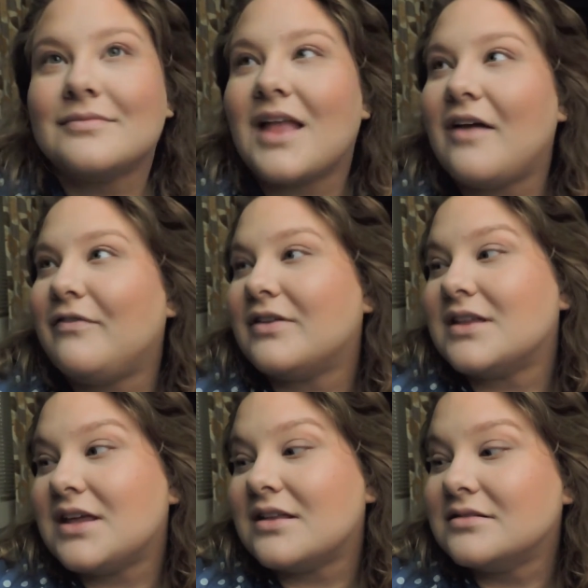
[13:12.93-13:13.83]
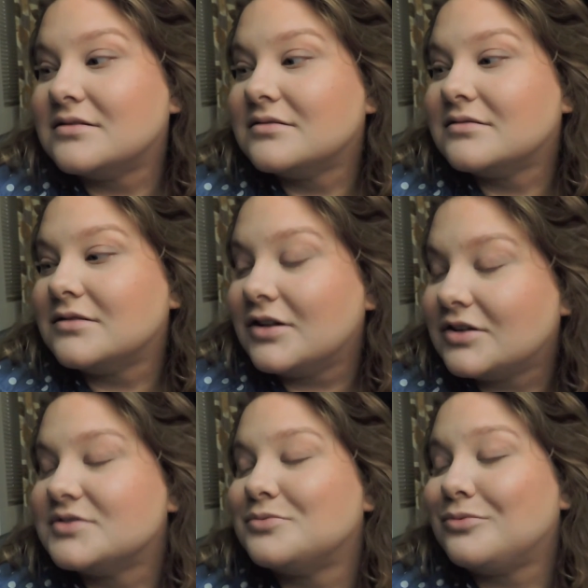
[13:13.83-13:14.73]
I feel like it
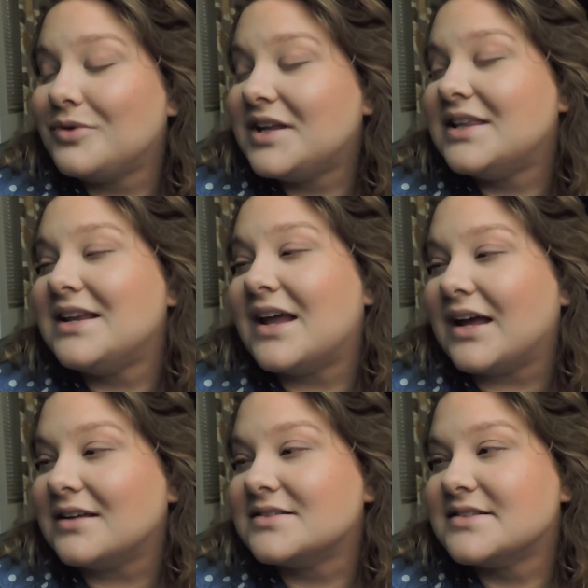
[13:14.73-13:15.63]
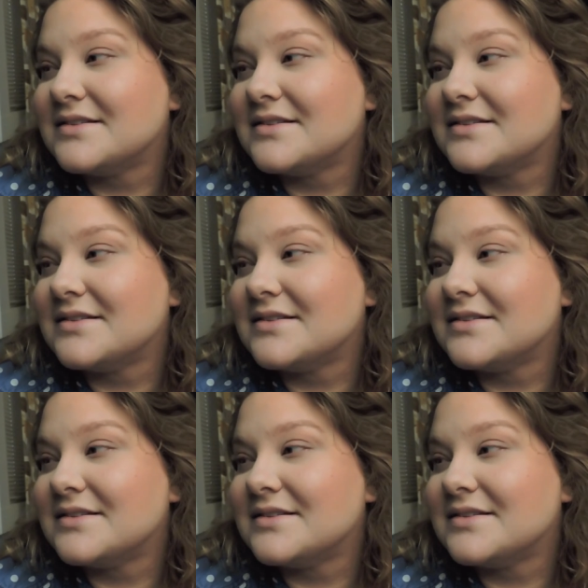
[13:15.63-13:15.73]
looks really nice,